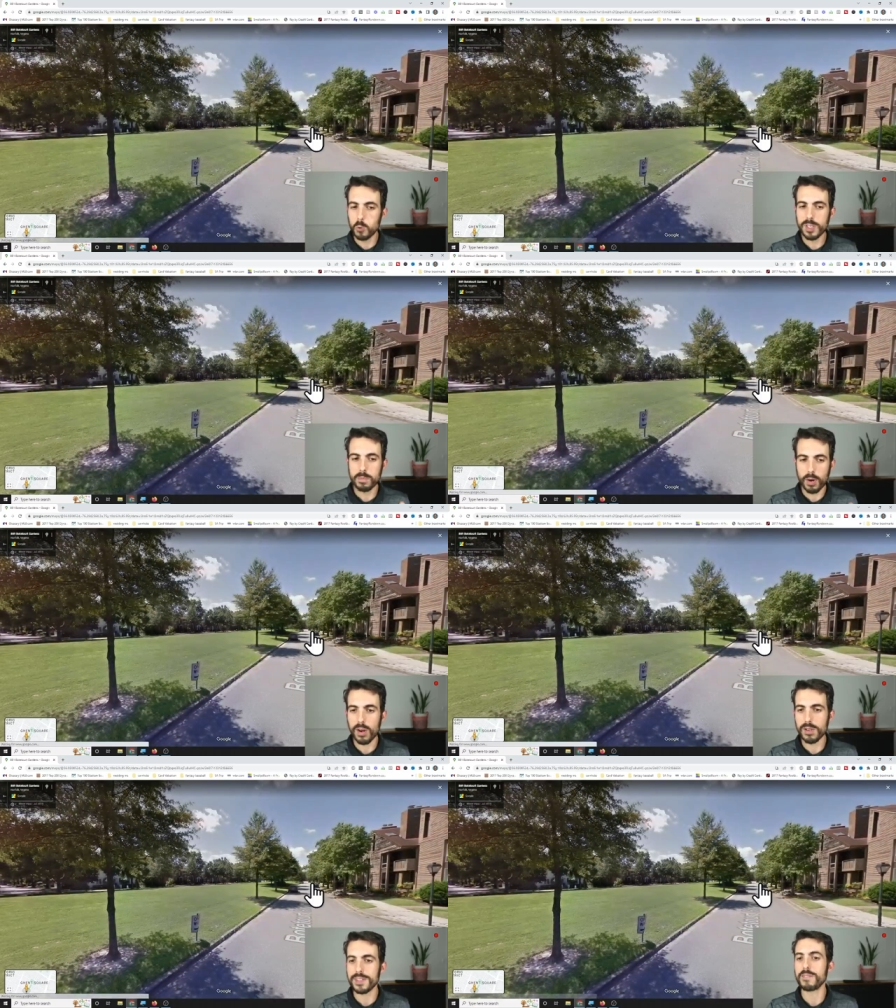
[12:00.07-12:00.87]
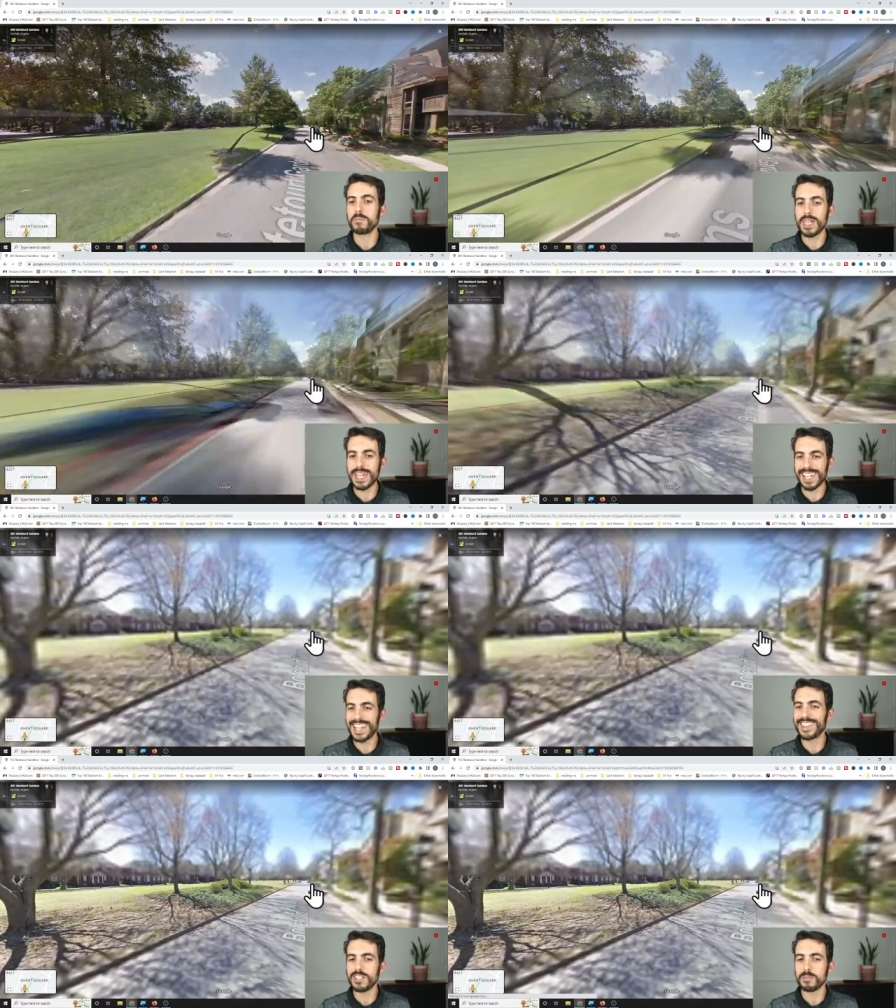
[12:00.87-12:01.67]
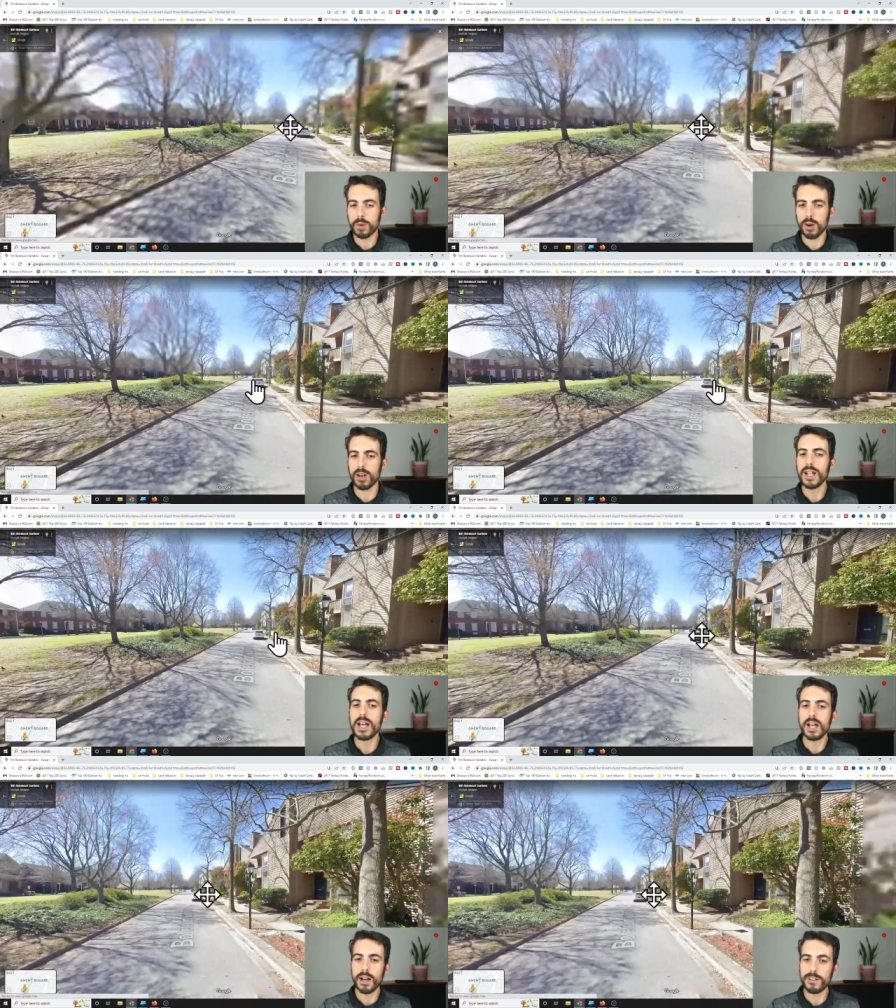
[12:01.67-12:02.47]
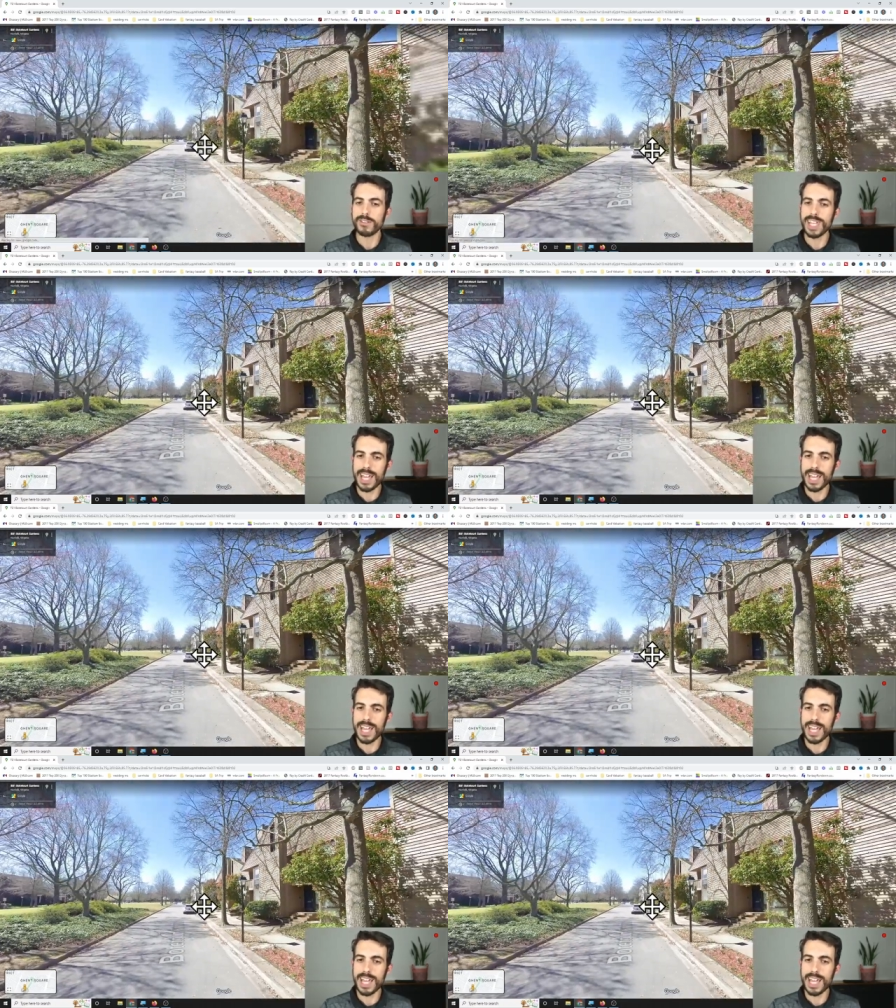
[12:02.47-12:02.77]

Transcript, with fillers: coolest parts of being in this part of